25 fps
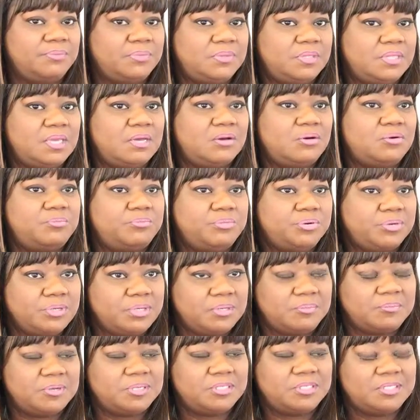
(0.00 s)
They'll
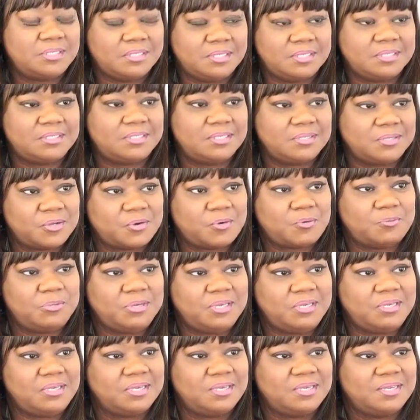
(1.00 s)
pretty much get to know
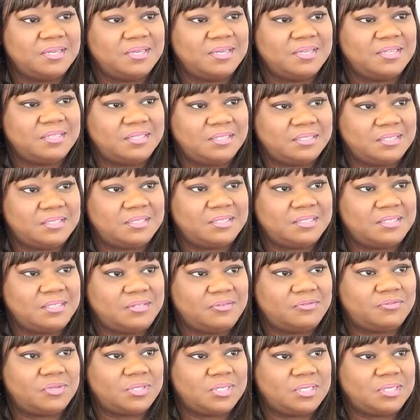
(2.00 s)
me this
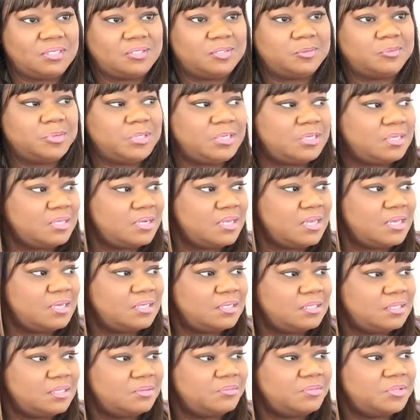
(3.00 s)
evening speaking at
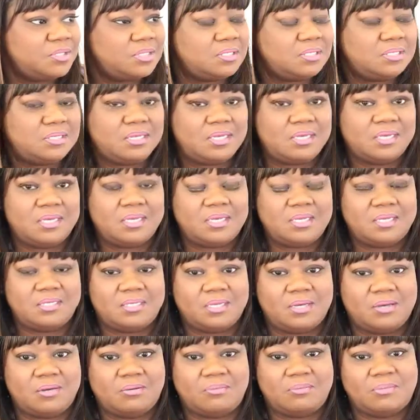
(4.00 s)
Clemson,
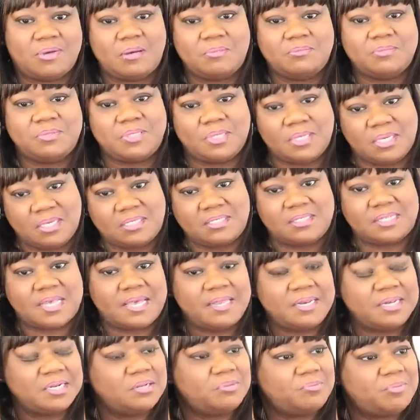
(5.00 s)
and I'm
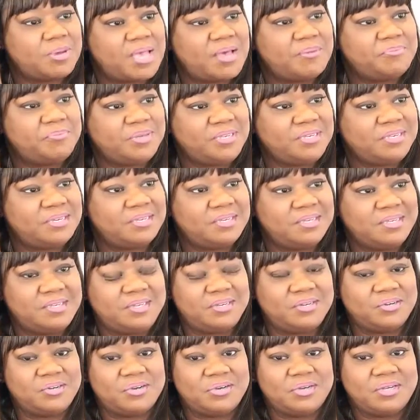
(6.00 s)
excited about being
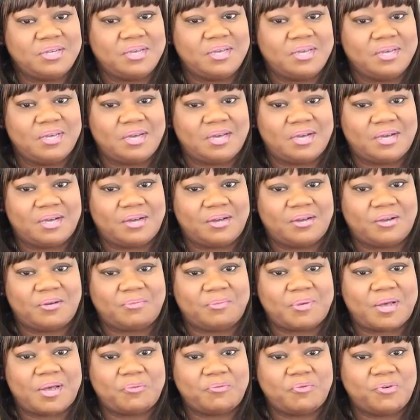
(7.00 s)
here.
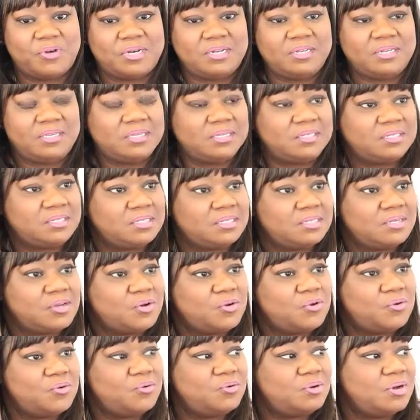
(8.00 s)
I want to get to
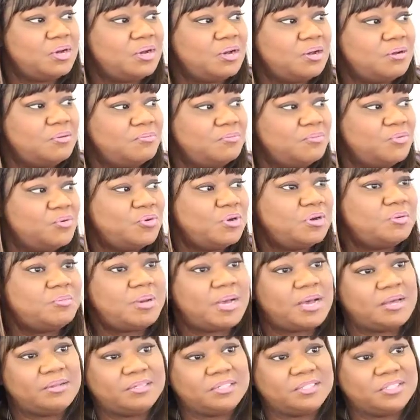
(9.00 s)
know more
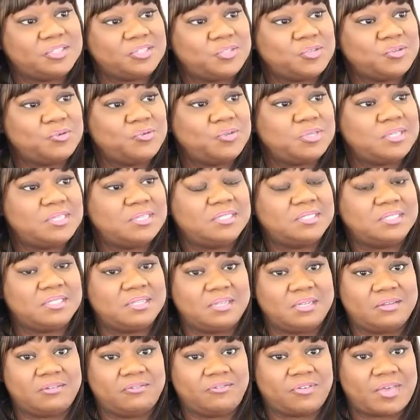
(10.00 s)
about the students
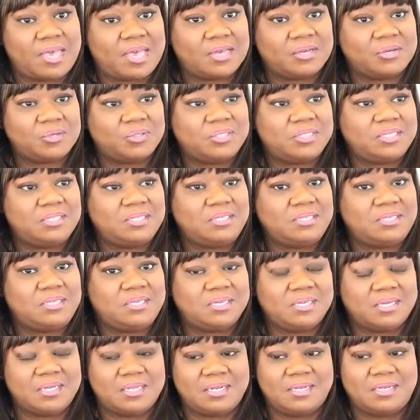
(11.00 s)
and the
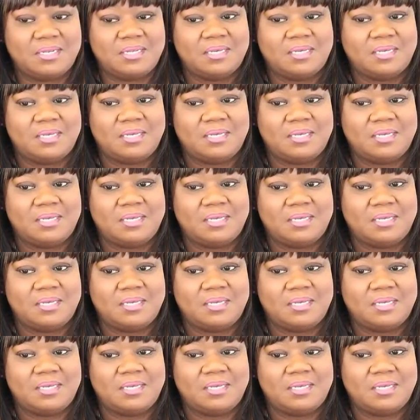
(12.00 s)
faculty, and